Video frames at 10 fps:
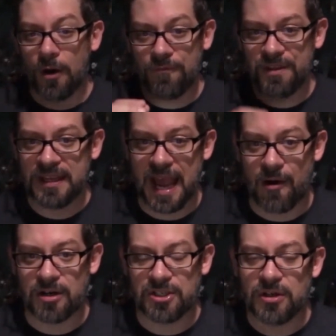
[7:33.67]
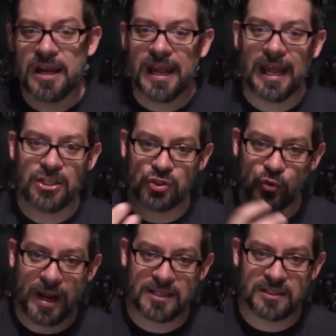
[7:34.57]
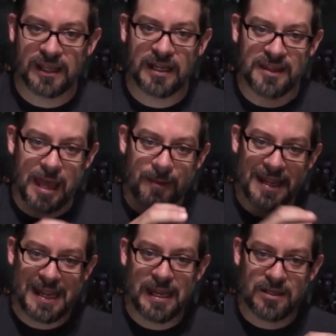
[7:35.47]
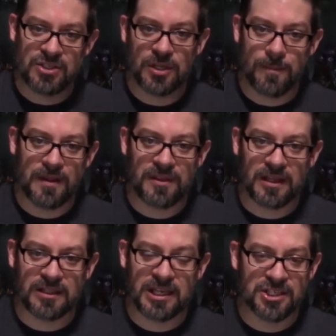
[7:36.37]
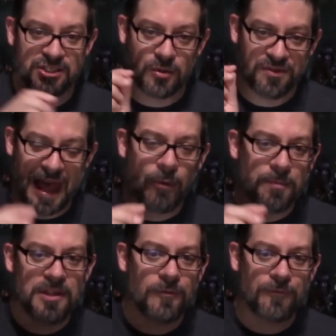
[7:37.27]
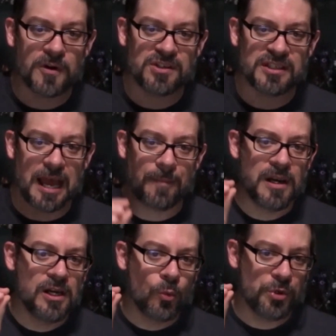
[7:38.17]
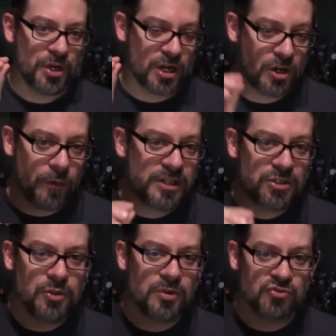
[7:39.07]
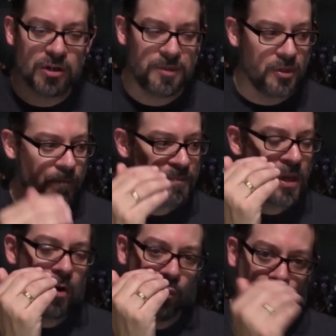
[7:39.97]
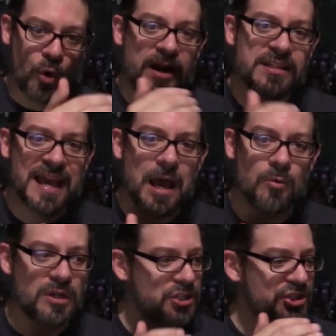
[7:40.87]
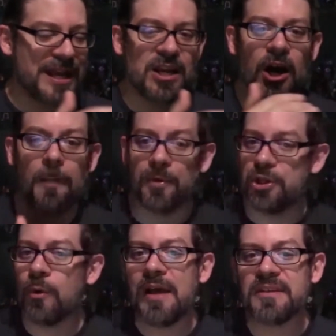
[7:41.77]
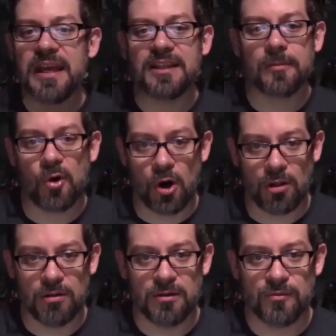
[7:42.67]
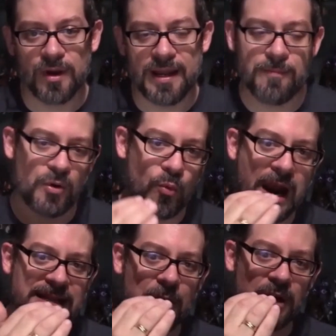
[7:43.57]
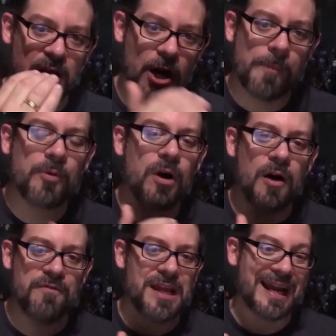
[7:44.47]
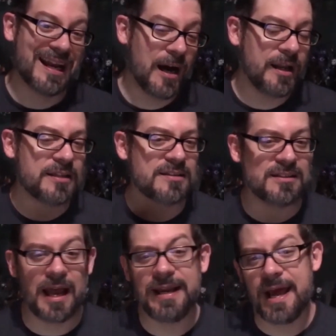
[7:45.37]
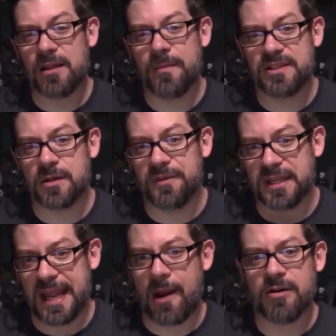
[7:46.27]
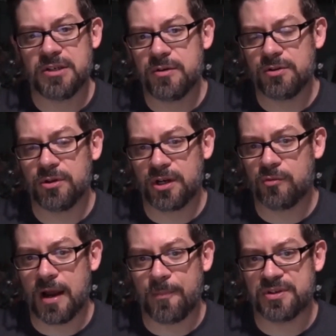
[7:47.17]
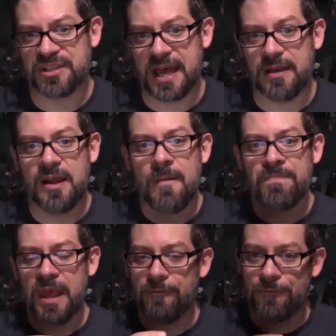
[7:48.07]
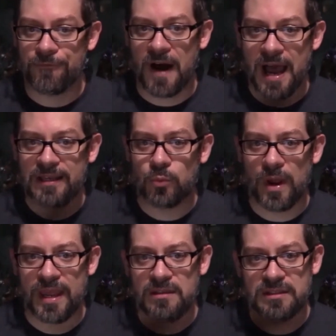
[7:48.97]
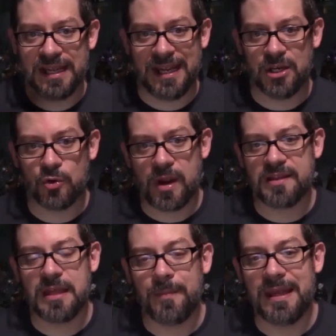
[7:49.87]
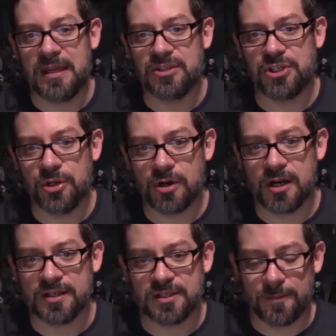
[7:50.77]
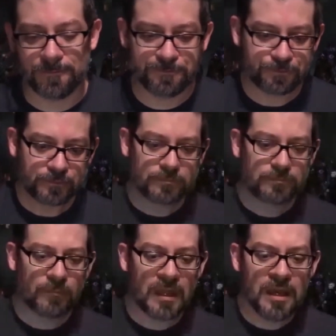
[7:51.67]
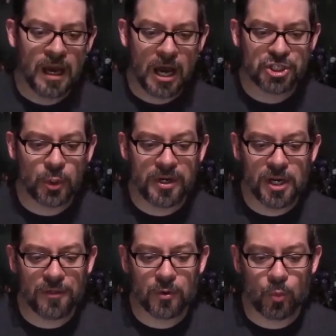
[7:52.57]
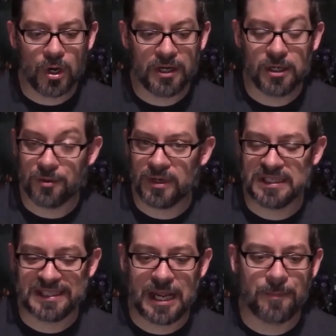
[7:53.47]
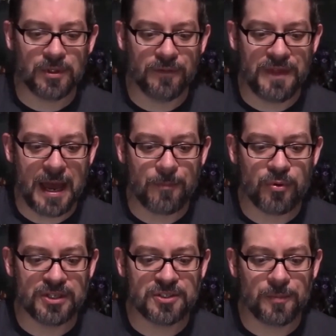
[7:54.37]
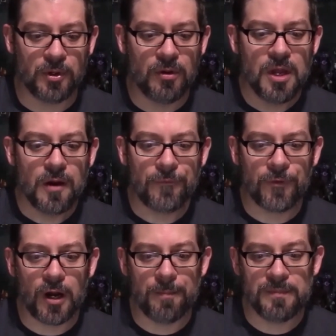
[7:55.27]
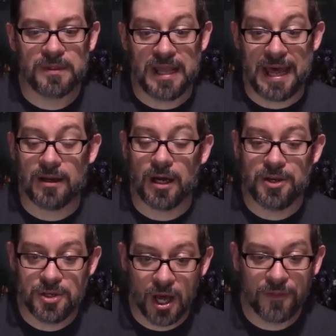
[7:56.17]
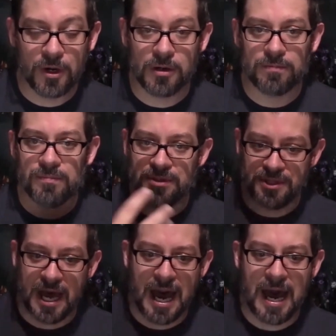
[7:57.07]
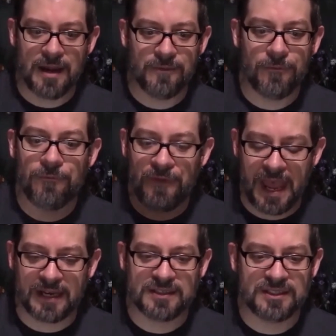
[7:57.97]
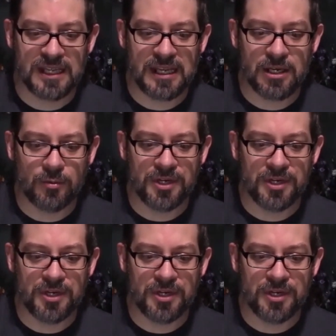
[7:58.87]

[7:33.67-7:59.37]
of the character and translated them into Mythic Legion. So that would be the first step when you're going to do a tribute. Write down just a couple. You don't have to hit them all right? But write down a couple of the iconic design elements of the character you're looking to represent and find ways to integrate them into your custom. I'll show another one, another example of that principle from yet another non-fantasy, you know,